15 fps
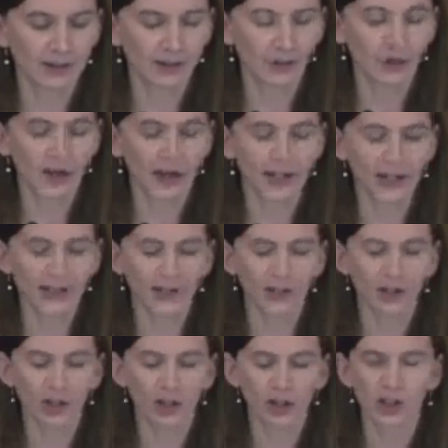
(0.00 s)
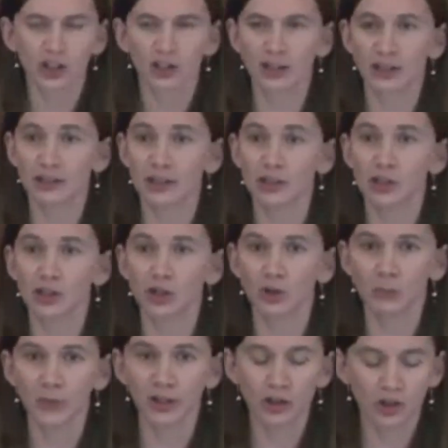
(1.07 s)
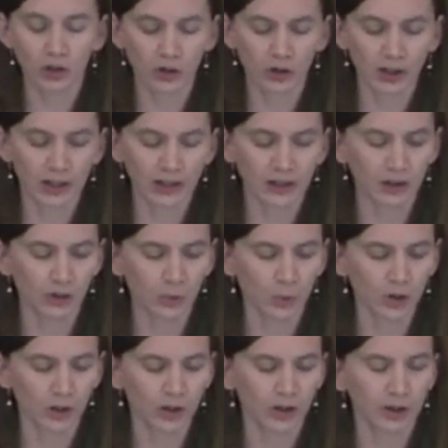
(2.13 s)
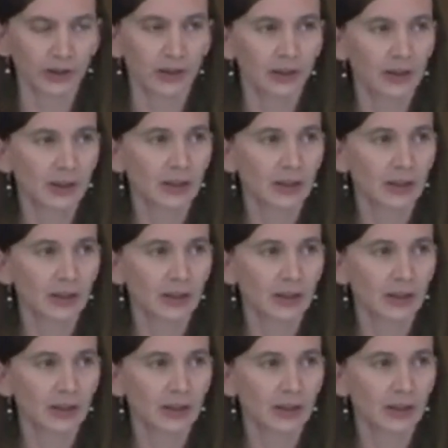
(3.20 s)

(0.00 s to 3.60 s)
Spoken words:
Why does a church that does so much good in the world